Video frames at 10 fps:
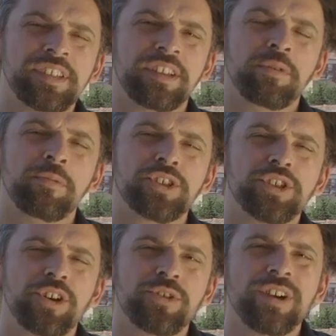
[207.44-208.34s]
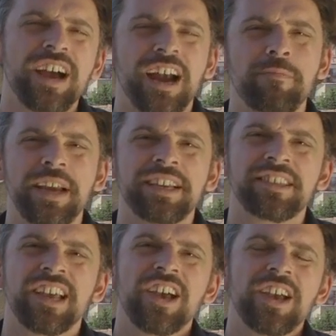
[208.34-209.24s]
that we will show you are
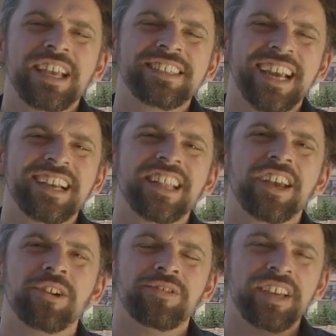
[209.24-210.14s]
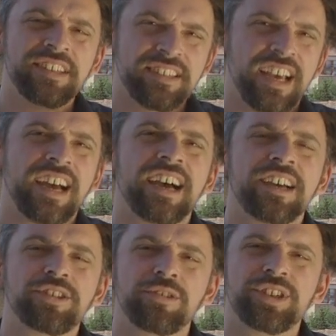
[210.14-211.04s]
based exactly on these
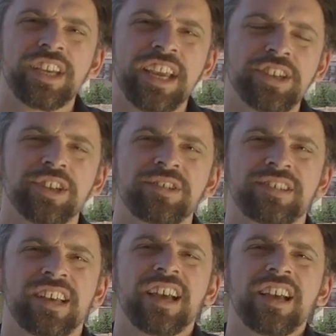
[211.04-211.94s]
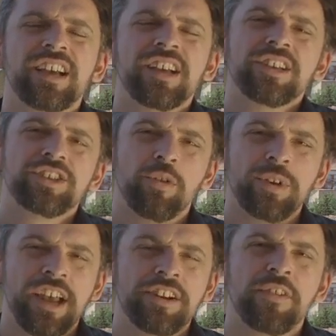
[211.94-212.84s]
associations. So
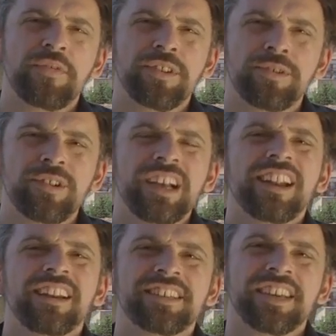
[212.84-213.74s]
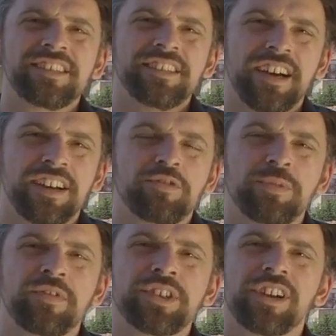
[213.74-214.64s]
without any further ado, let's get started
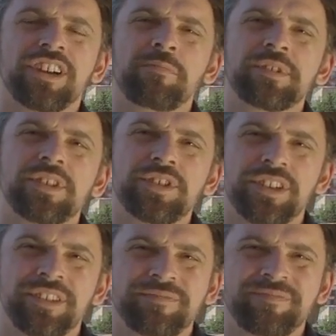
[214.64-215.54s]
with visual composition.